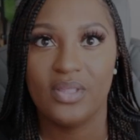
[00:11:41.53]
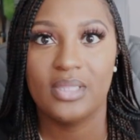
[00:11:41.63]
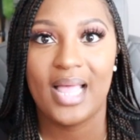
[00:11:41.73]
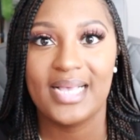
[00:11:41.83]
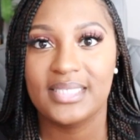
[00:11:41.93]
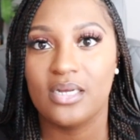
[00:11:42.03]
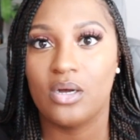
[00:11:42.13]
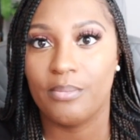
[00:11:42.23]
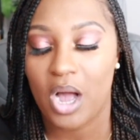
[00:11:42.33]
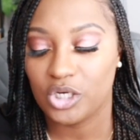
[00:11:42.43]
then the last thing
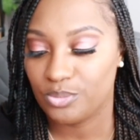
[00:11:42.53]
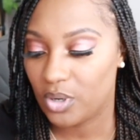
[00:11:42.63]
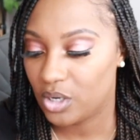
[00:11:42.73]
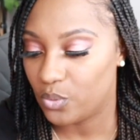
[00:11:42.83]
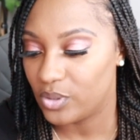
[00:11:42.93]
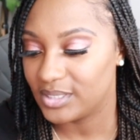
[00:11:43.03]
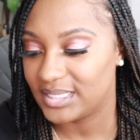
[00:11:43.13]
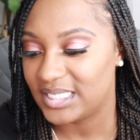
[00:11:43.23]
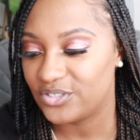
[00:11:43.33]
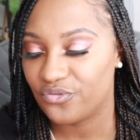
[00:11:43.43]
on Poshmark was
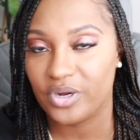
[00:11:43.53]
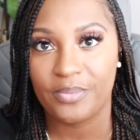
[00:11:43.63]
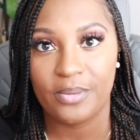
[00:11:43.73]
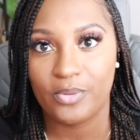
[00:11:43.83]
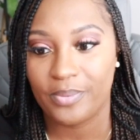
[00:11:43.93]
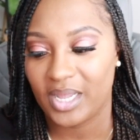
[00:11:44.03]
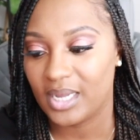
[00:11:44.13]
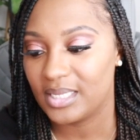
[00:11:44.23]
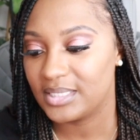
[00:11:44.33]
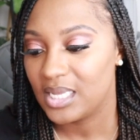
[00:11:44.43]
these Free People
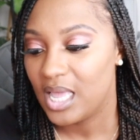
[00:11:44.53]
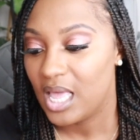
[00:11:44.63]
pants.